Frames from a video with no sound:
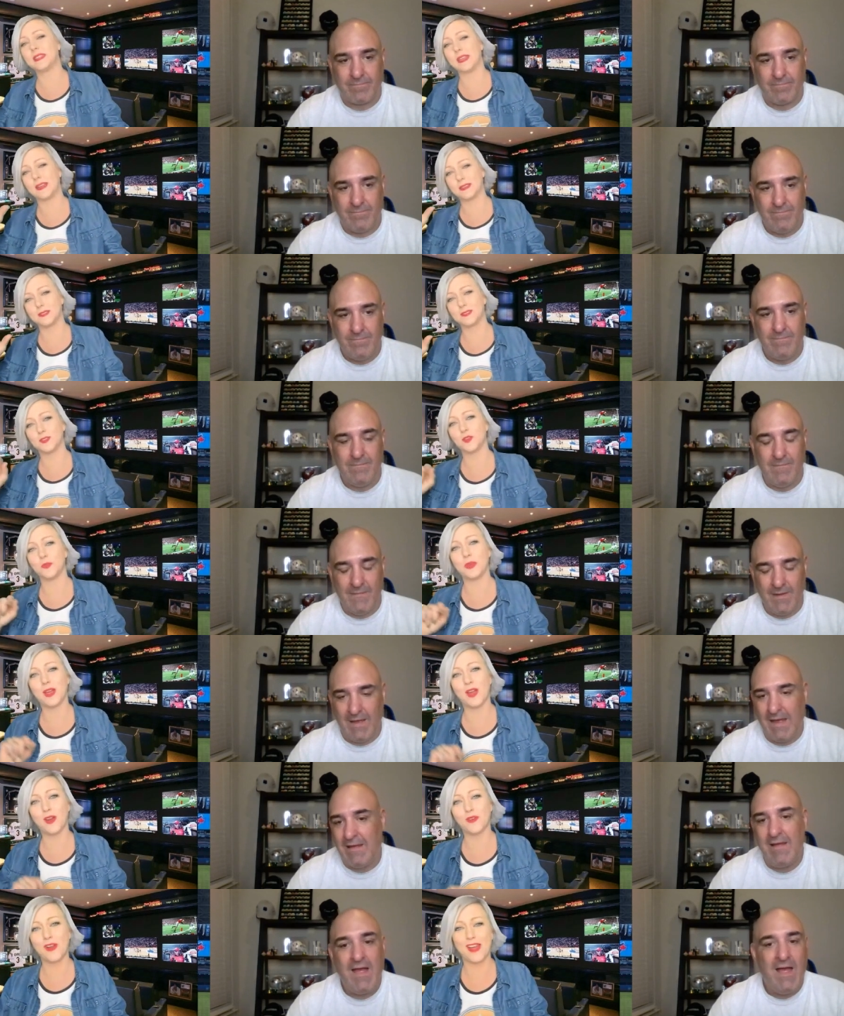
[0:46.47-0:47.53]
Speaker 1: there. So you'll be
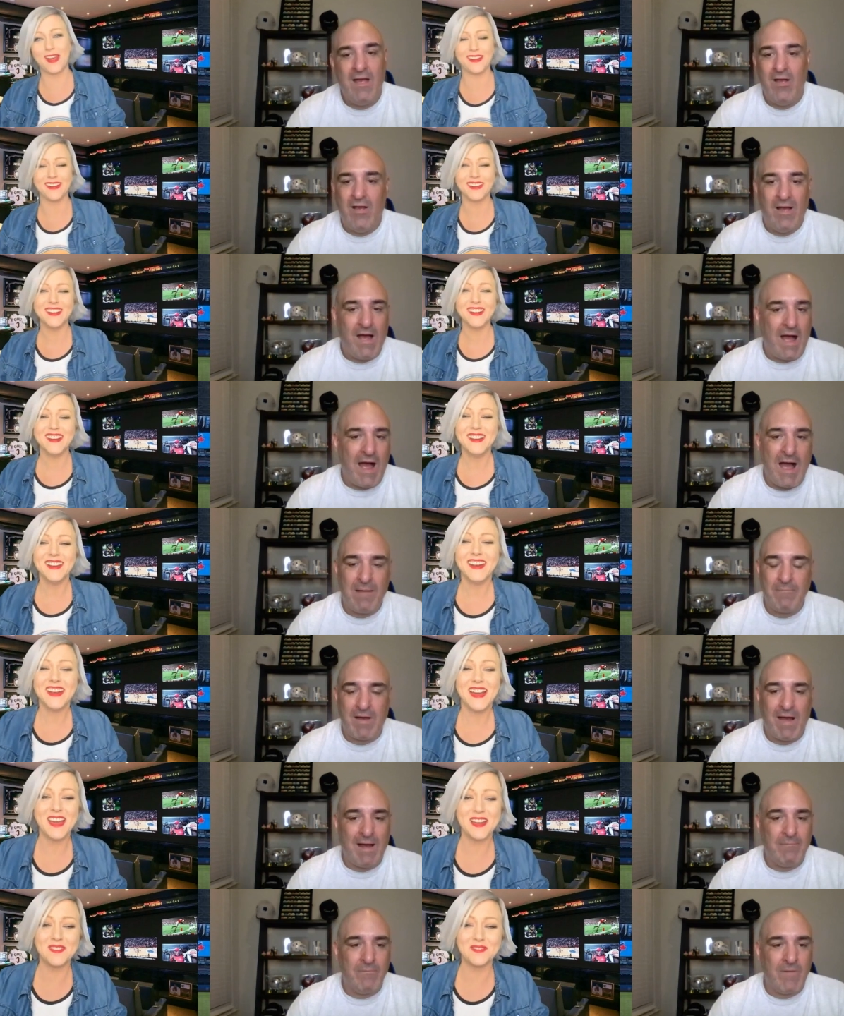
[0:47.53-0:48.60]
all right.
Speaker 2: I'm,
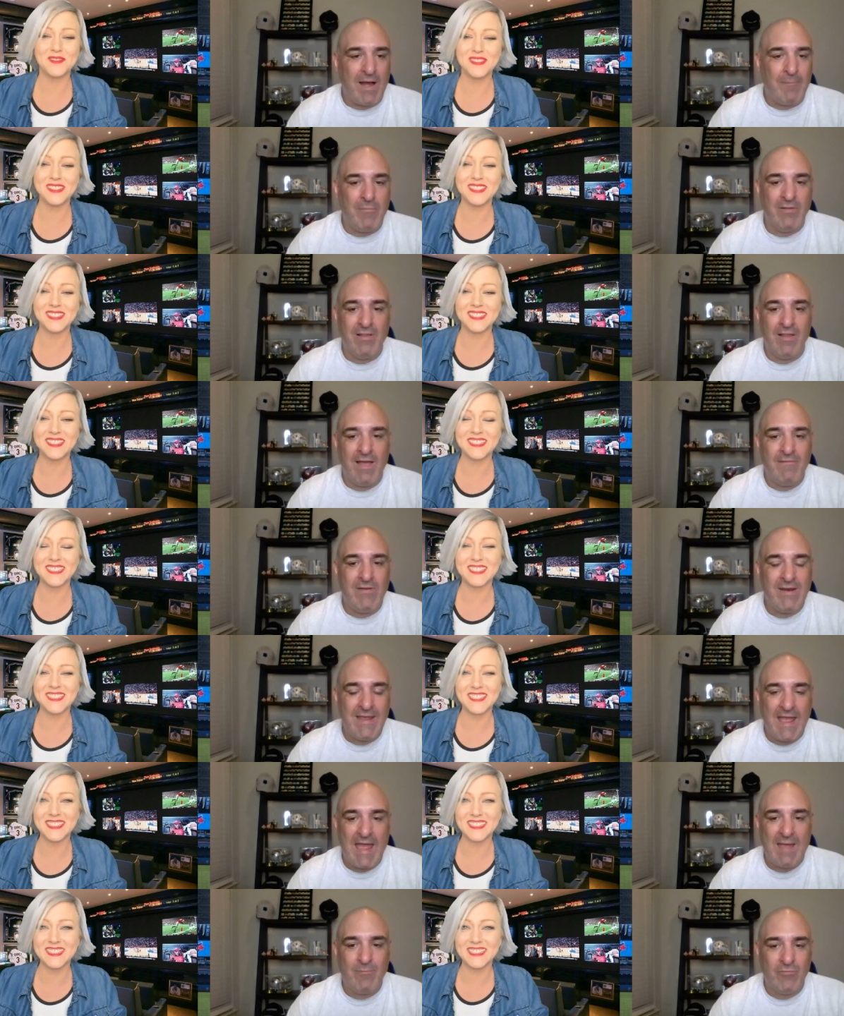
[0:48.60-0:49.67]
well, I'm, I'm 11
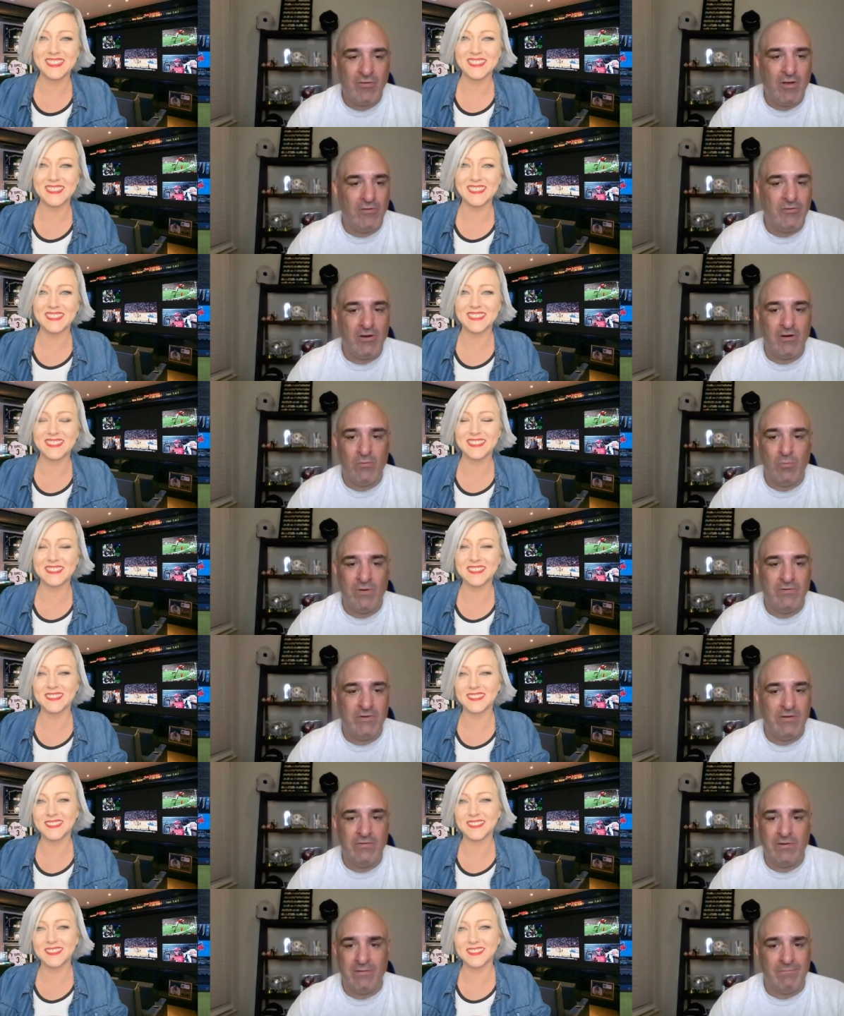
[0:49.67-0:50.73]
games under, which
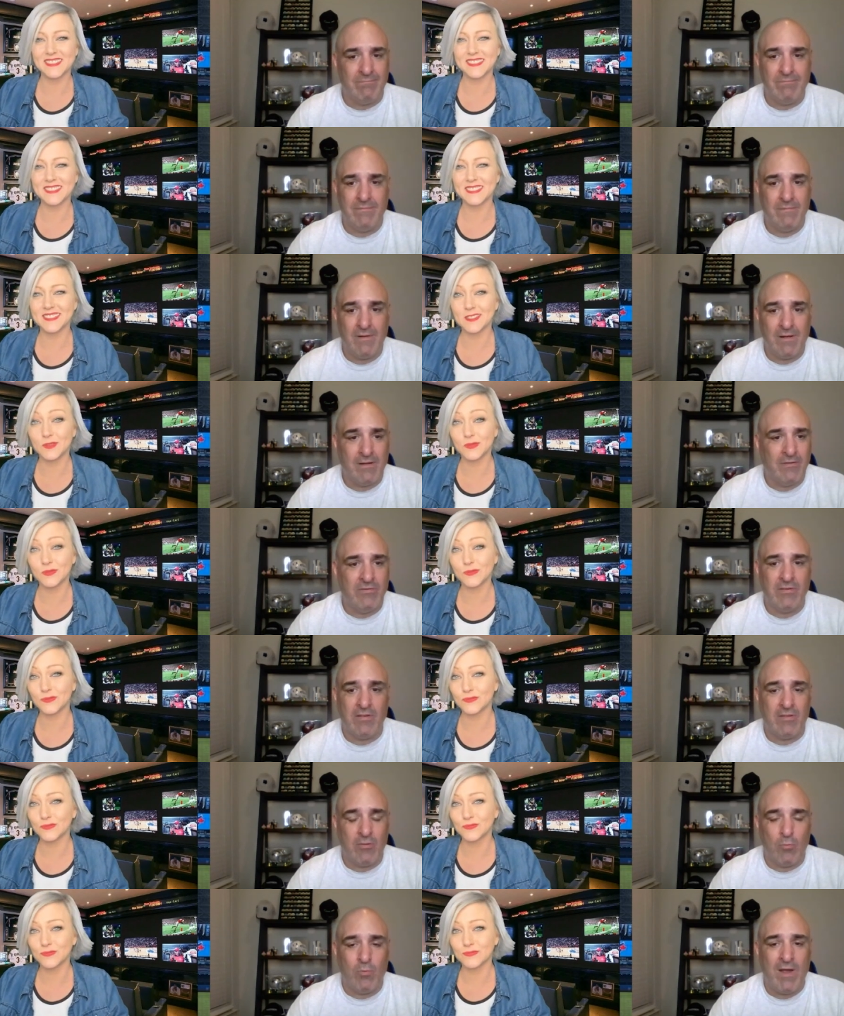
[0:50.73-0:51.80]
isn't
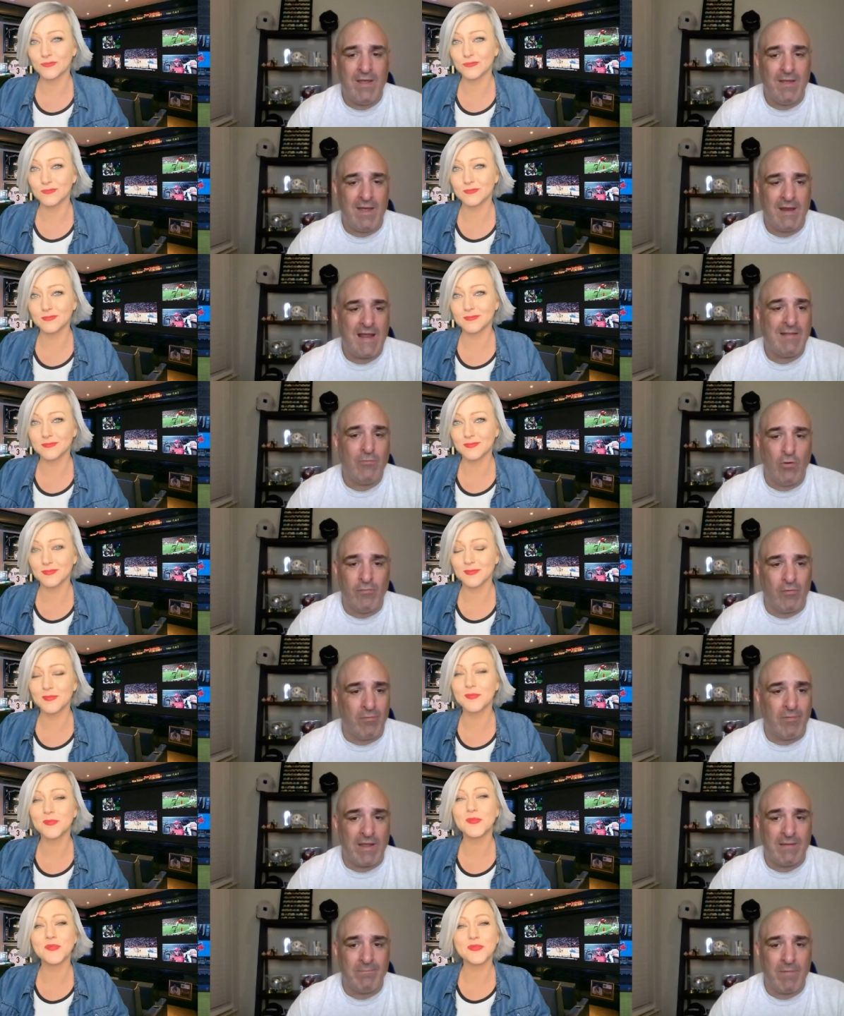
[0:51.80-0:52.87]
the way, and that's
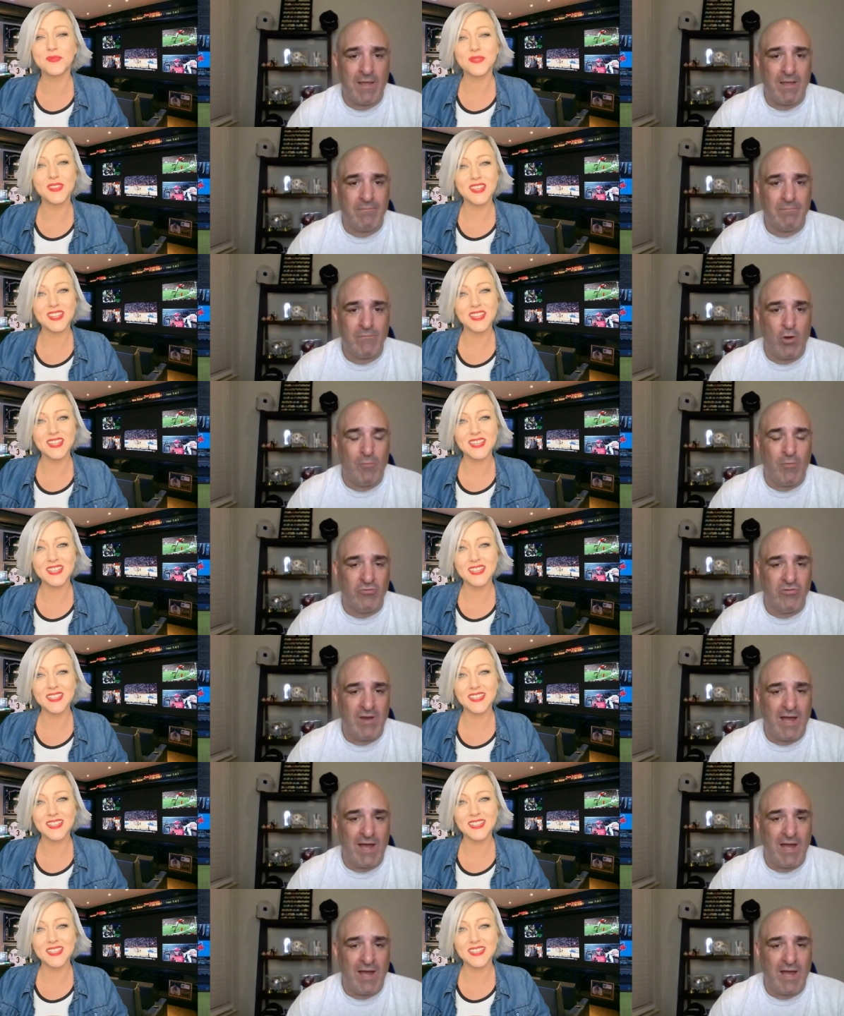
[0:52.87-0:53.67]
over like almost